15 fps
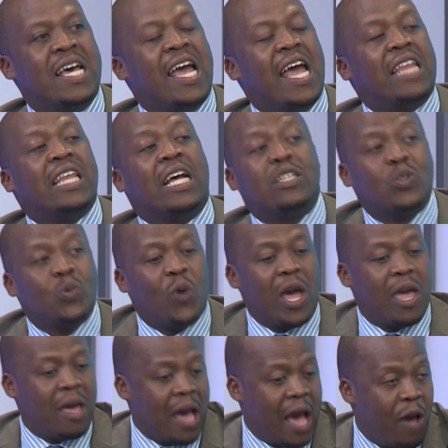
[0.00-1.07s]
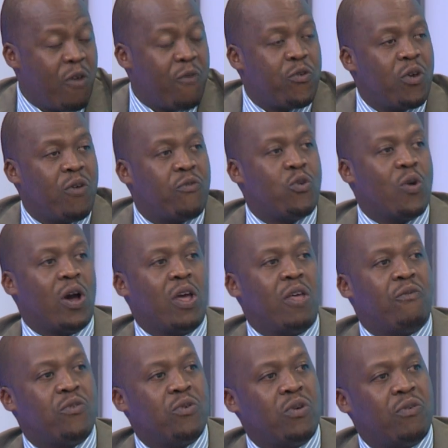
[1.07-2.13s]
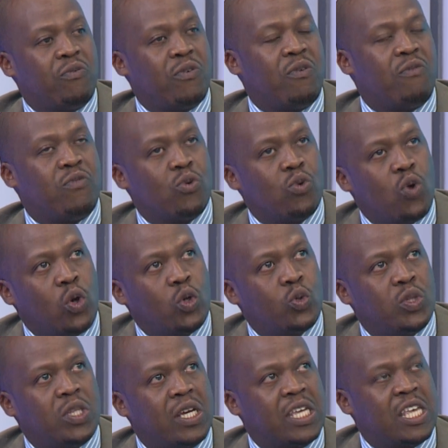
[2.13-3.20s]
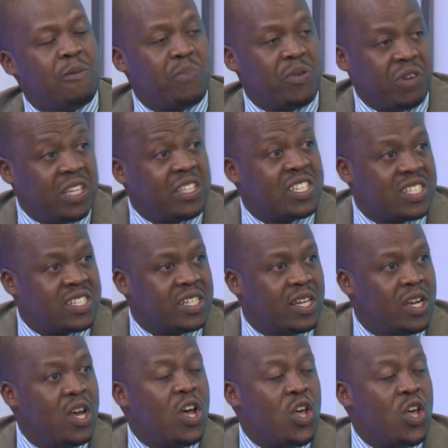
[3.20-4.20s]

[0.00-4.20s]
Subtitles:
And that's why if you go to the KIPI registry,